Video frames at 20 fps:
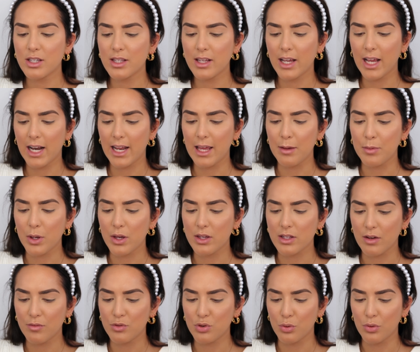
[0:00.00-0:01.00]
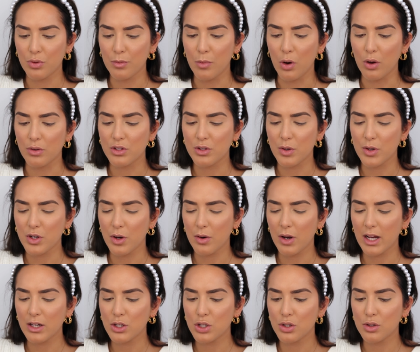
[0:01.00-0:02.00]
just the clear because I've drawn them on, so I don't
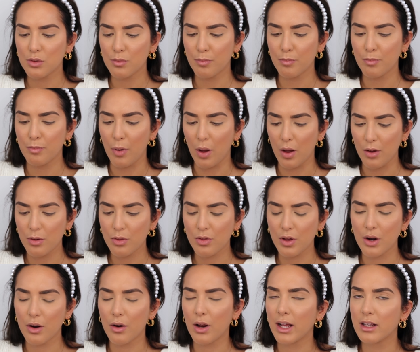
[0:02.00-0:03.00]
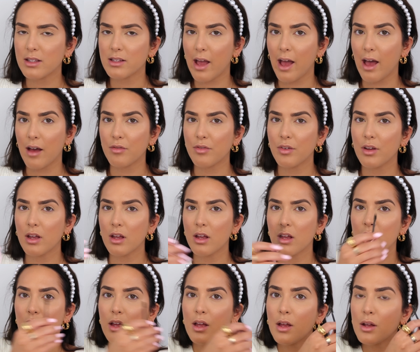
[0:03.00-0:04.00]
like to do both. I don't like to have
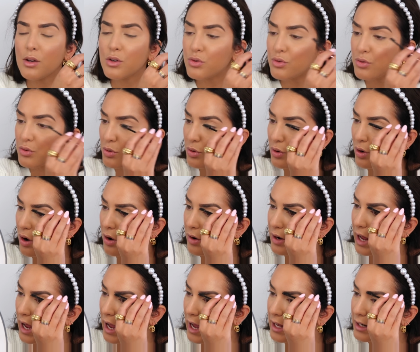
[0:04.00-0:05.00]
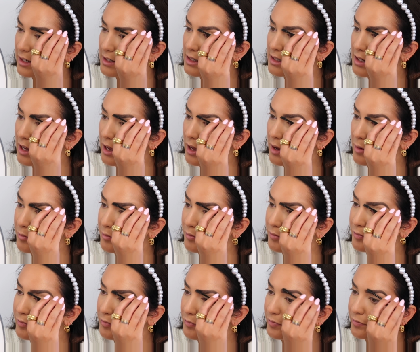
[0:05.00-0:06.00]
drawn on and,
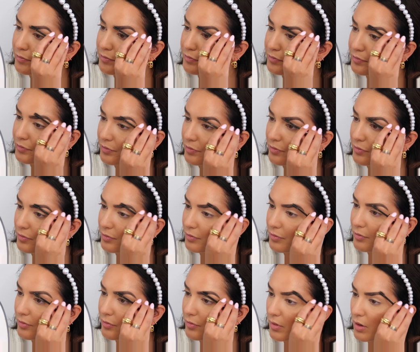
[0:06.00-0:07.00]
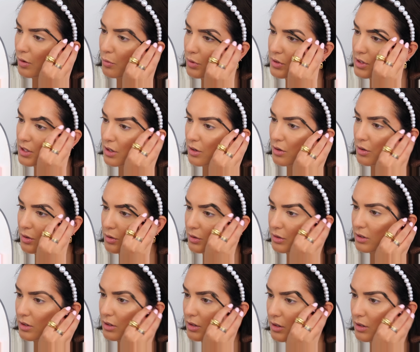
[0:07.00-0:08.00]
um, what's it
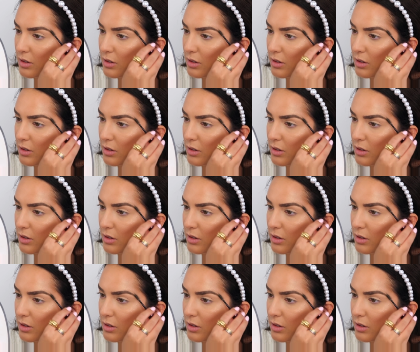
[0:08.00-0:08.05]
called?